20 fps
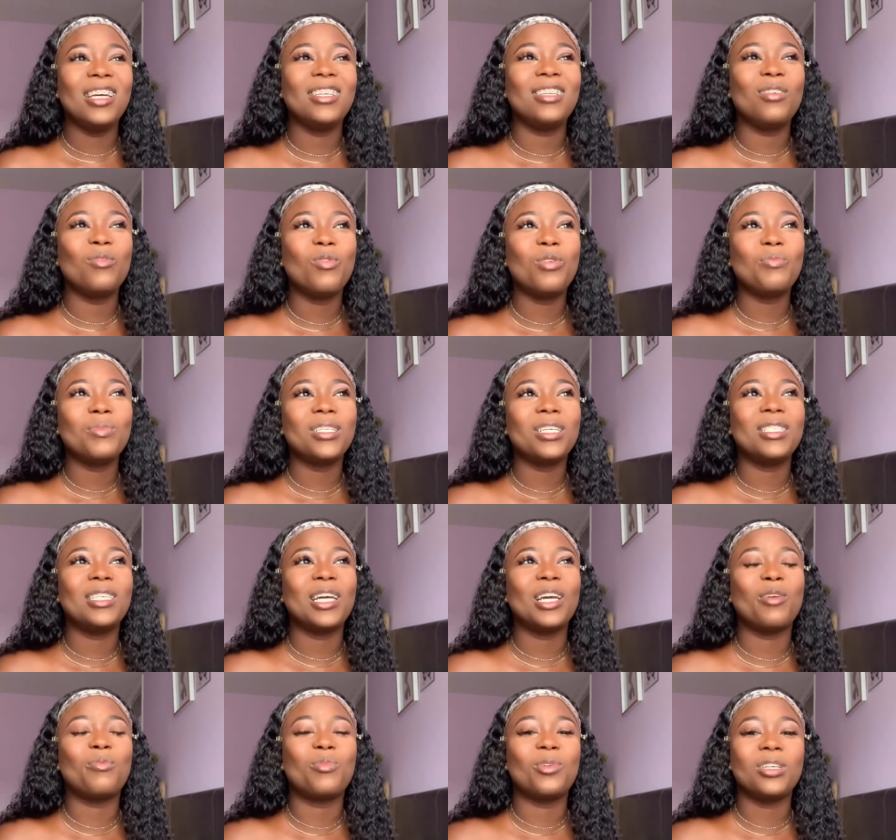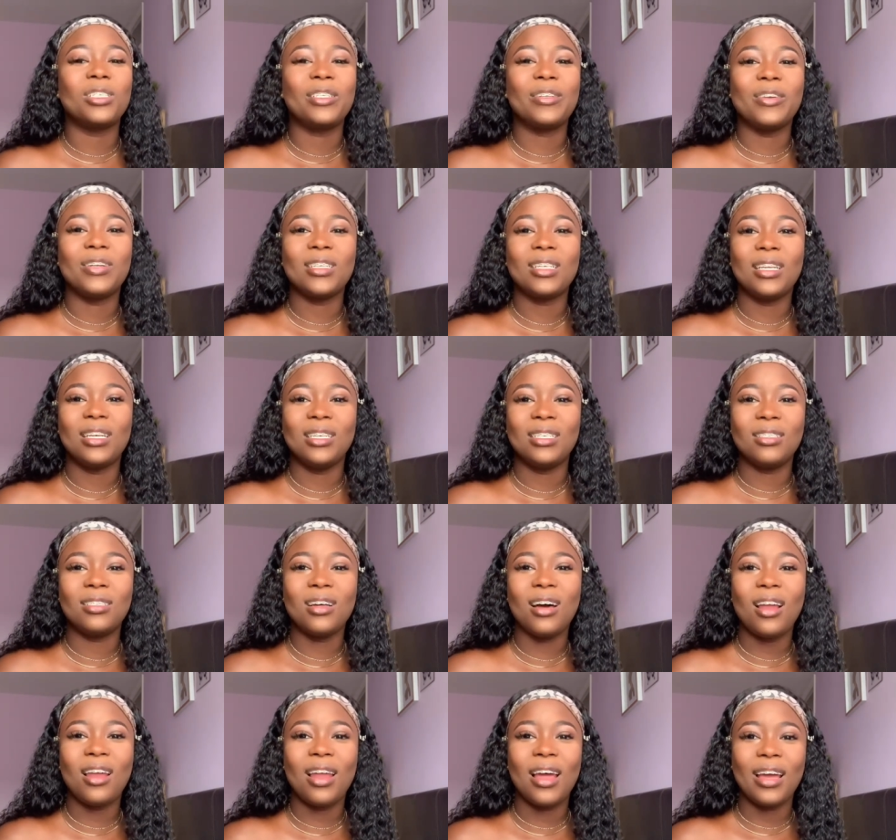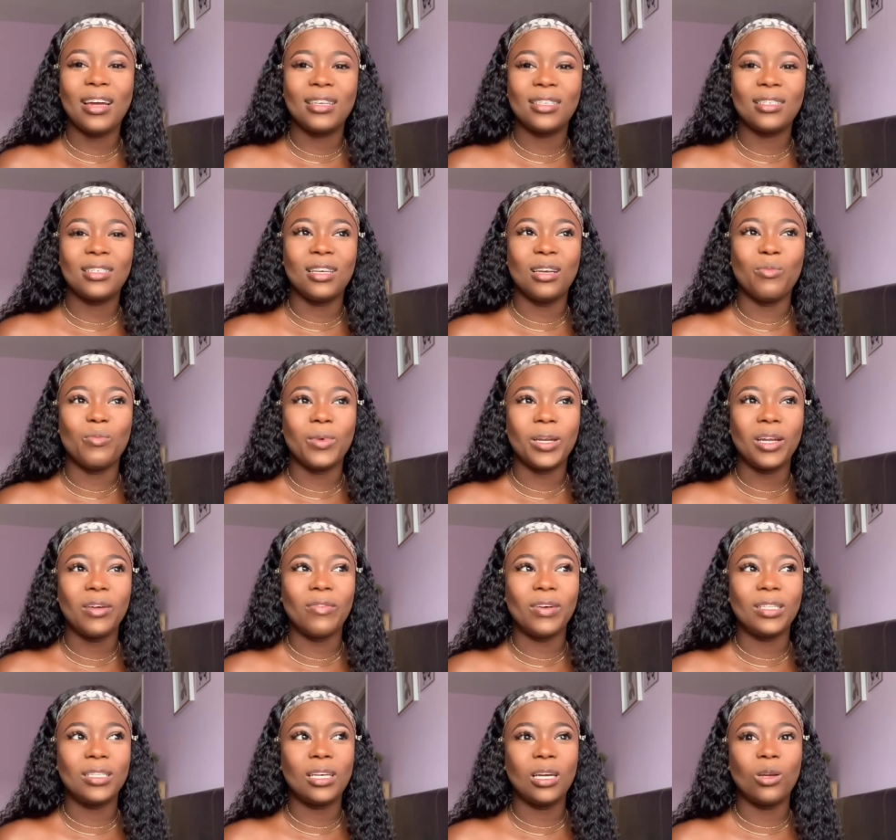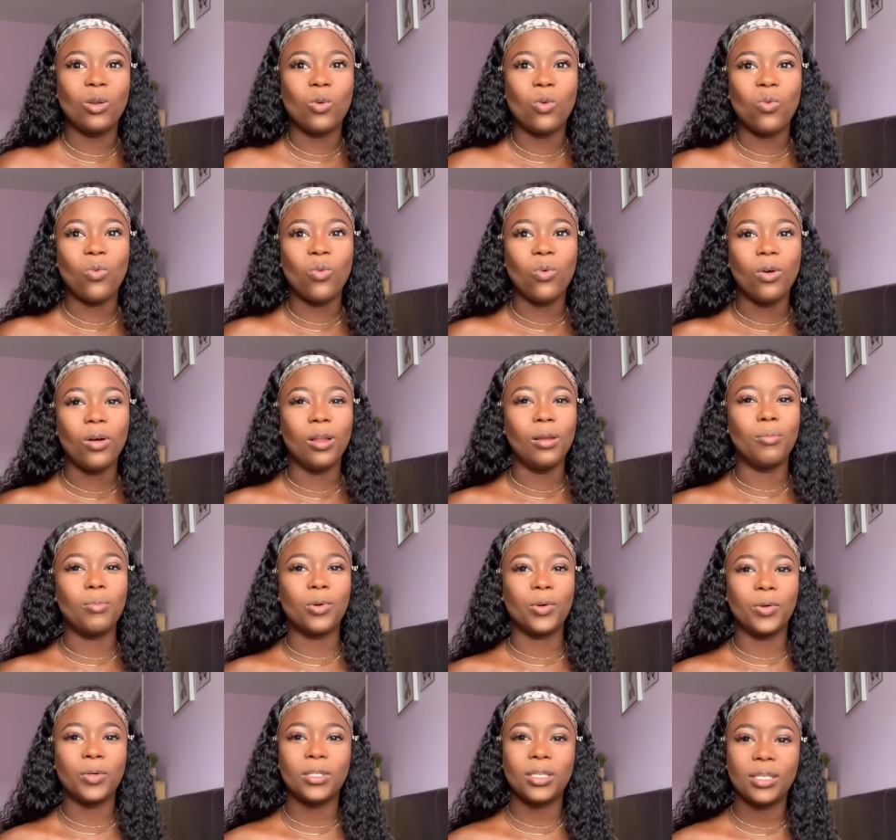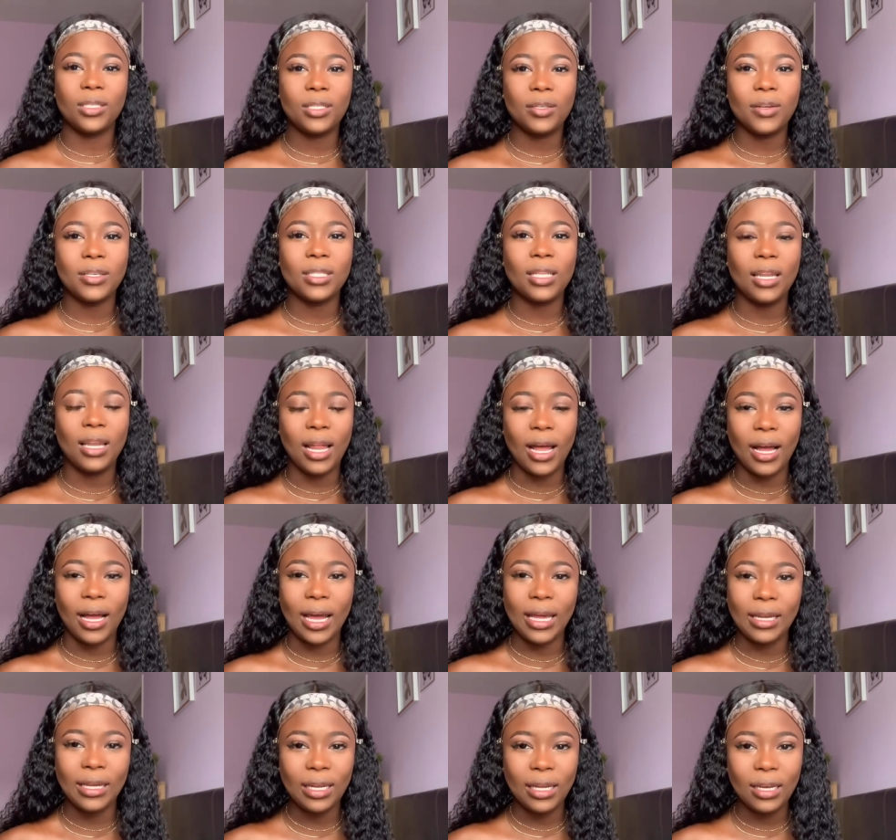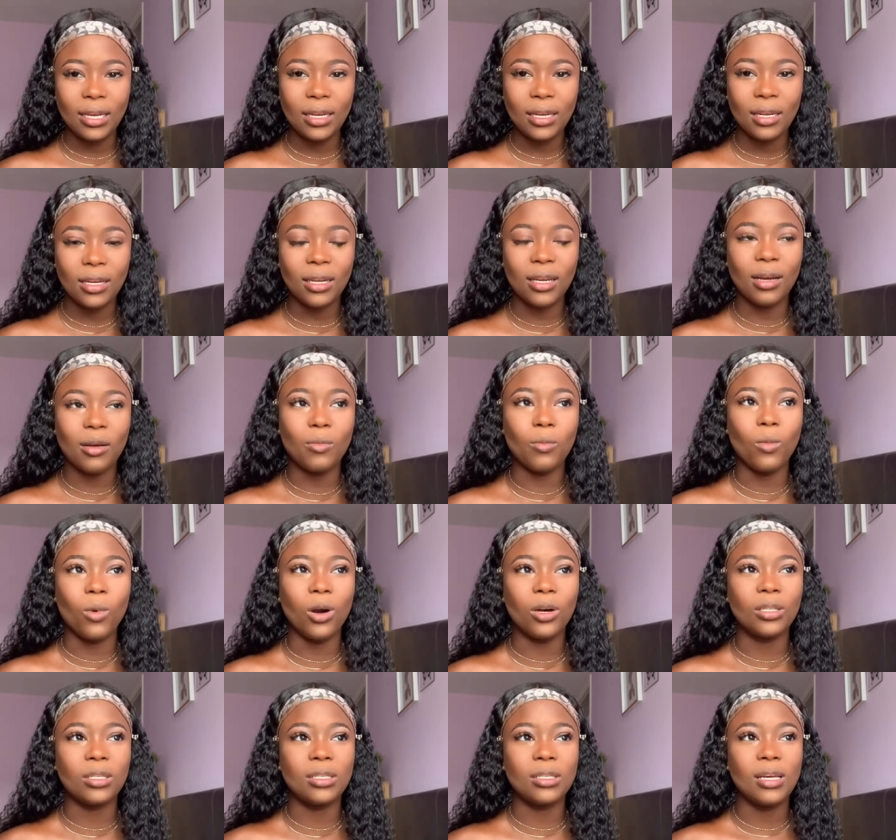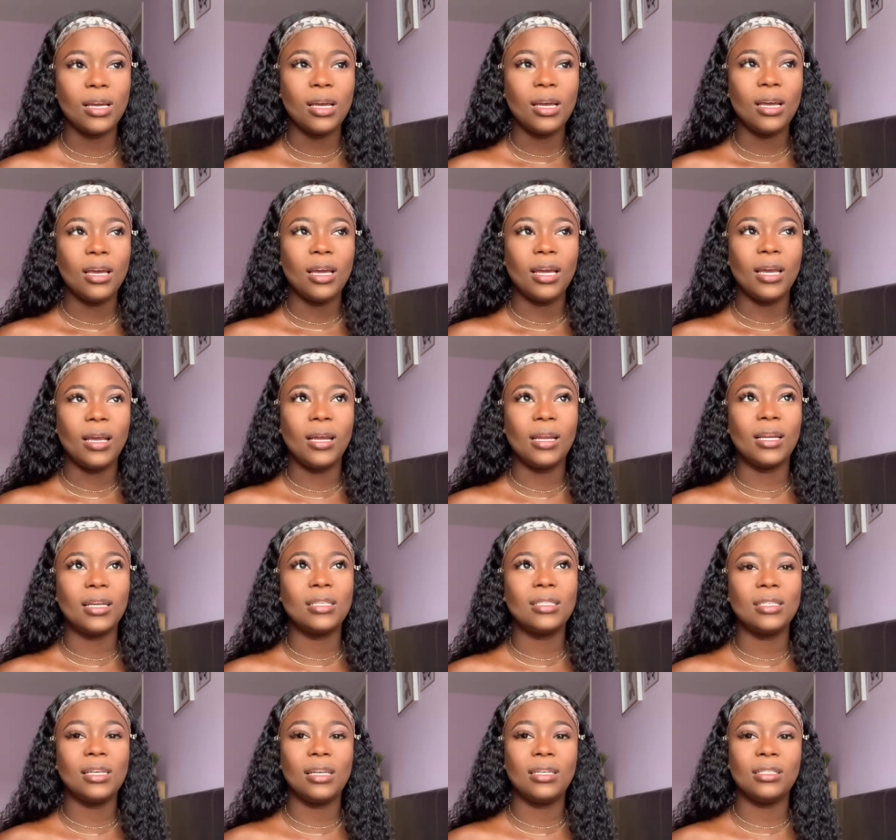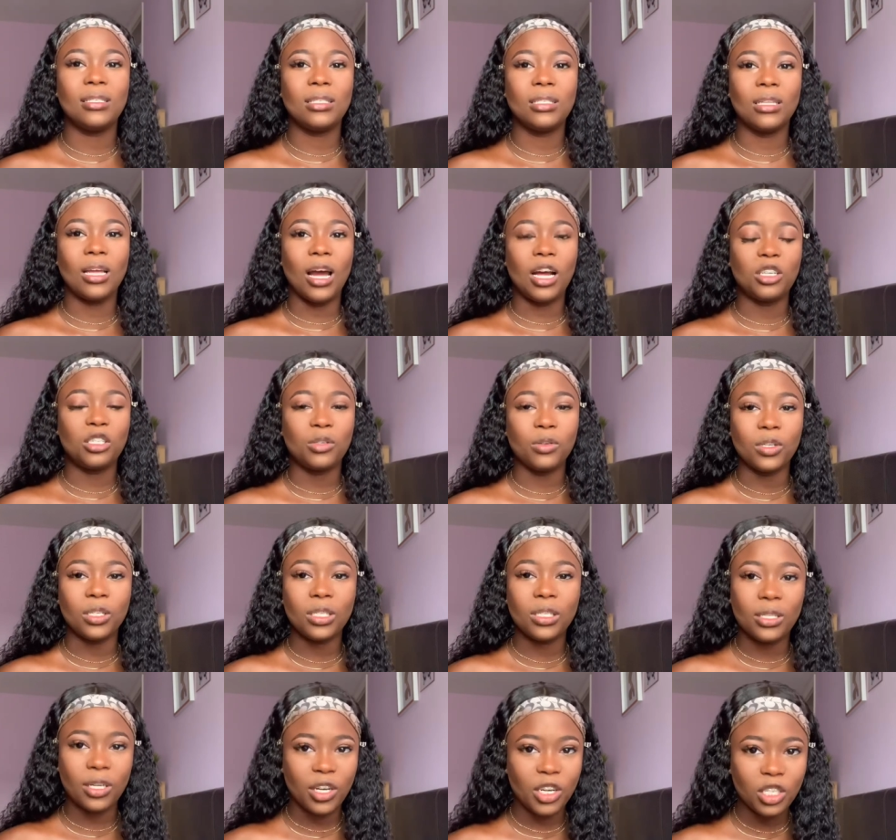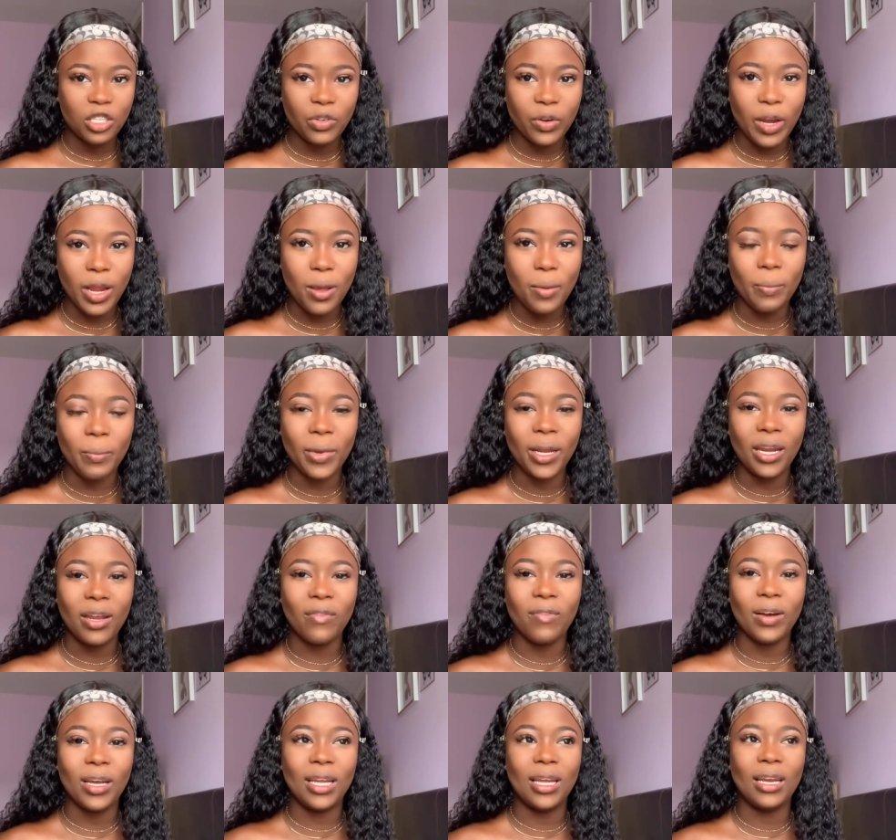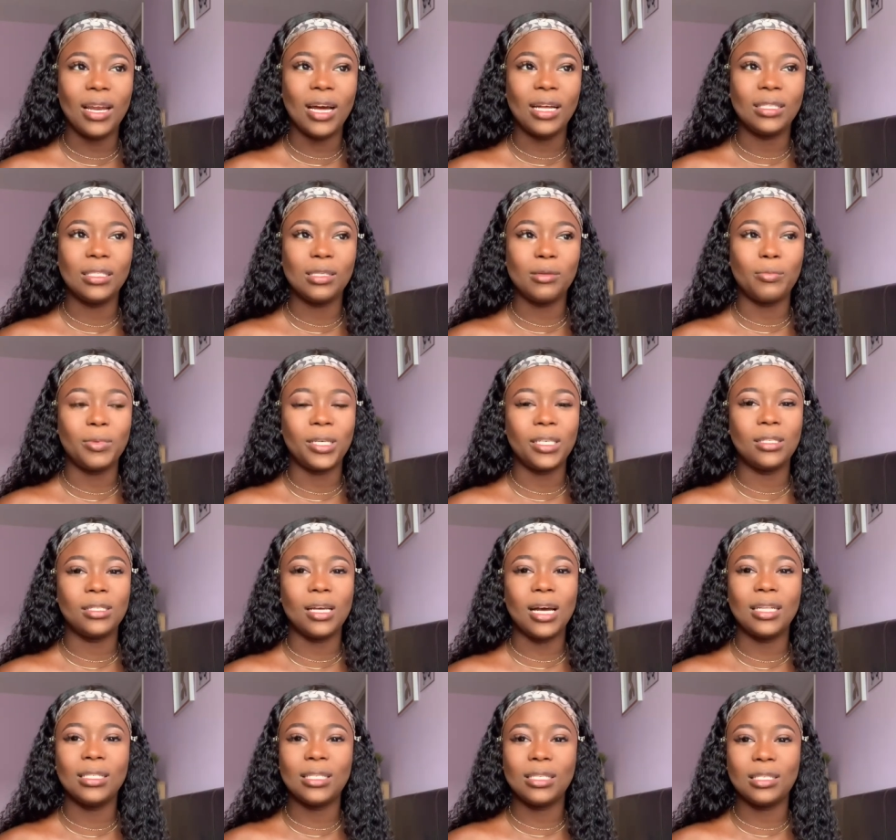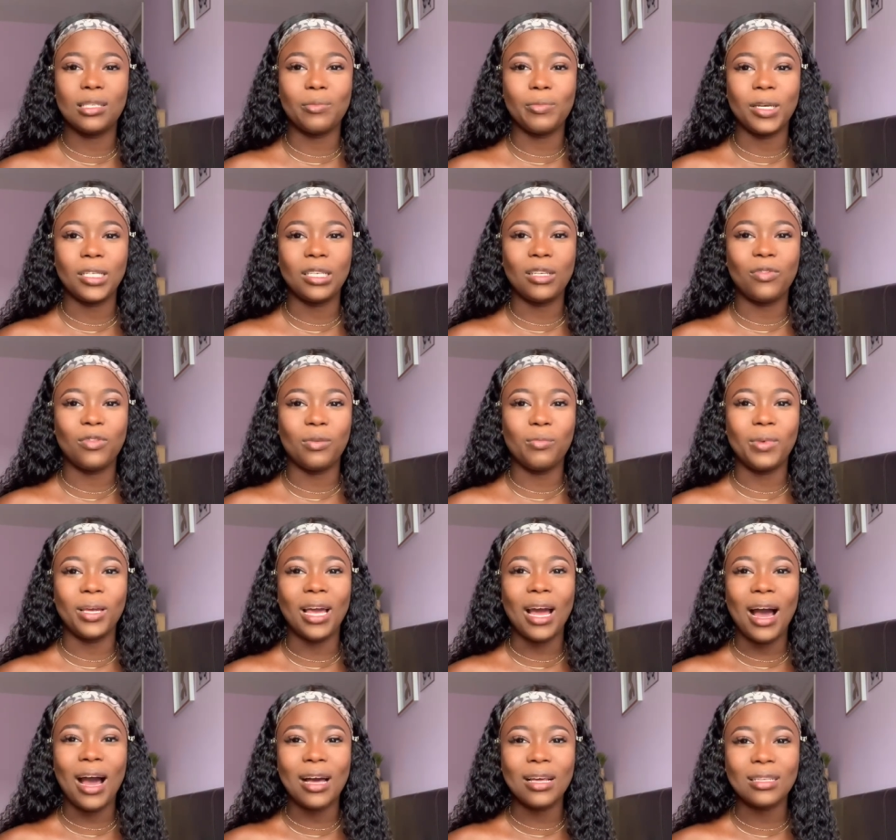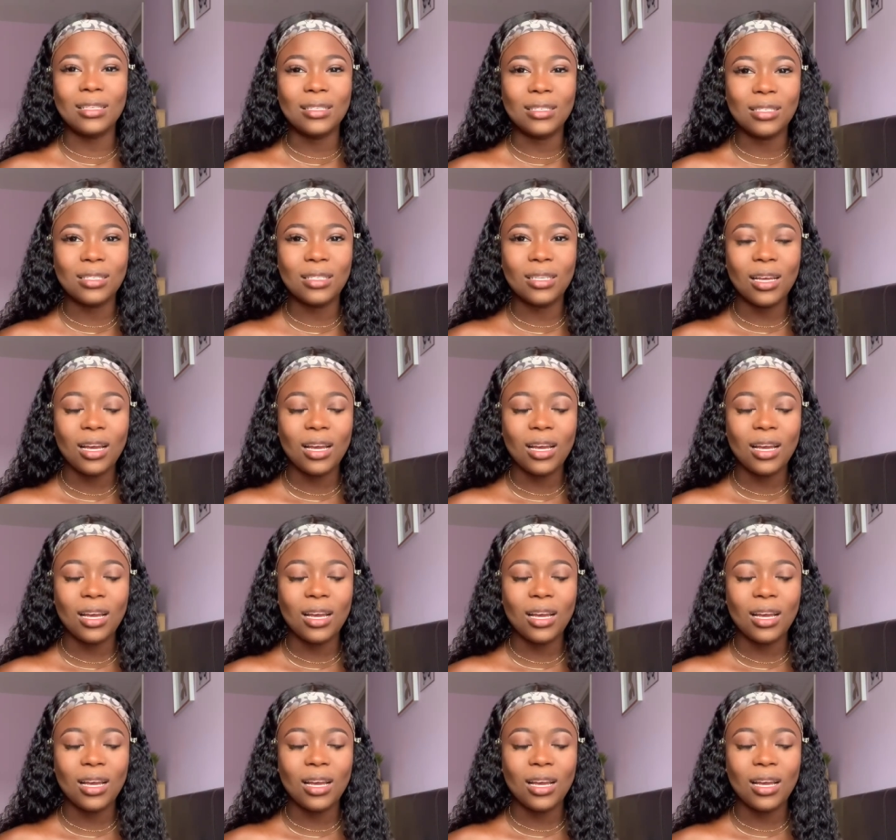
what must I take it more seriously? It's not like, say, I never take the whole process seriously like I did, but in a sense, the actual surgery, I never did anticipate it for me as,